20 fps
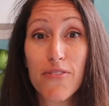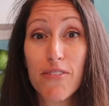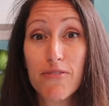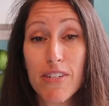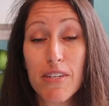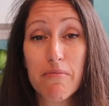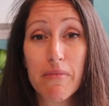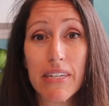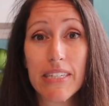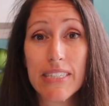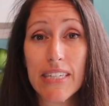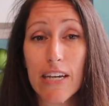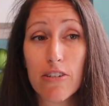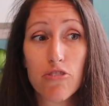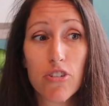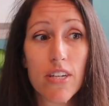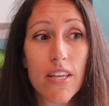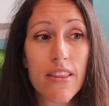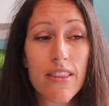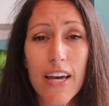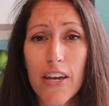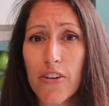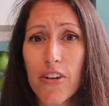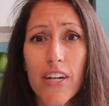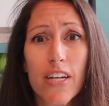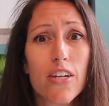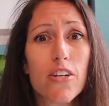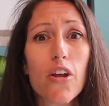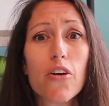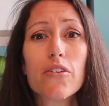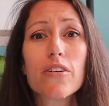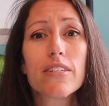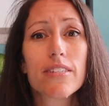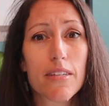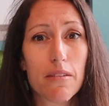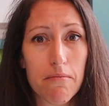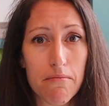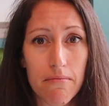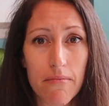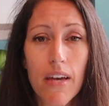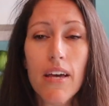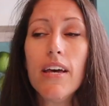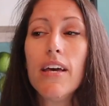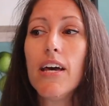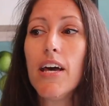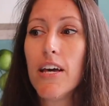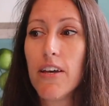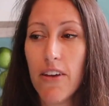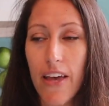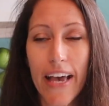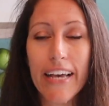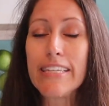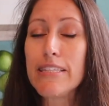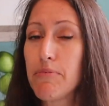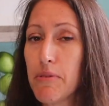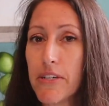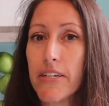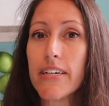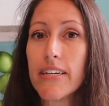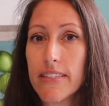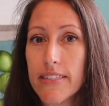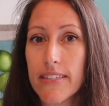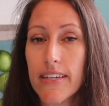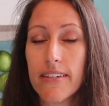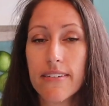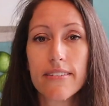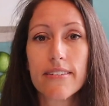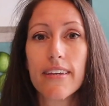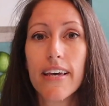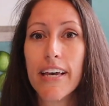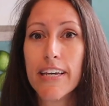15-minute session that you're gonna notice some experiences.